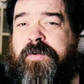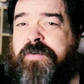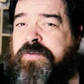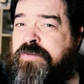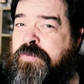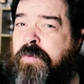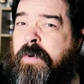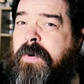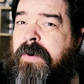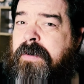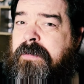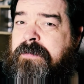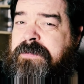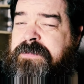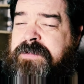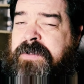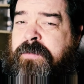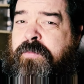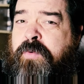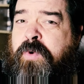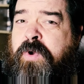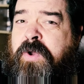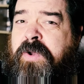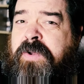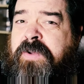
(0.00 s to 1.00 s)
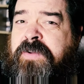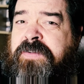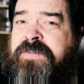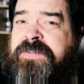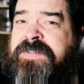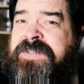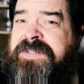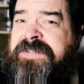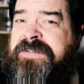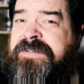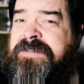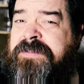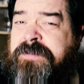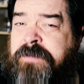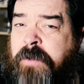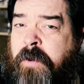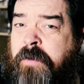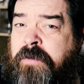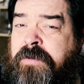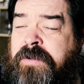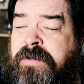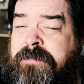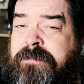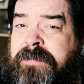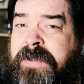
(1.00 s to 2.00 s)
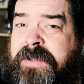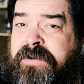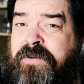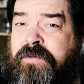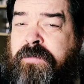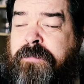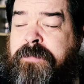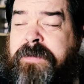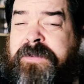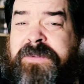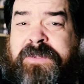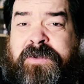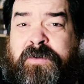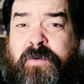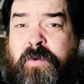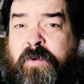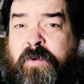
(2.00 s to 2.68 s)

Dwarves are workers in stone and metal, but they're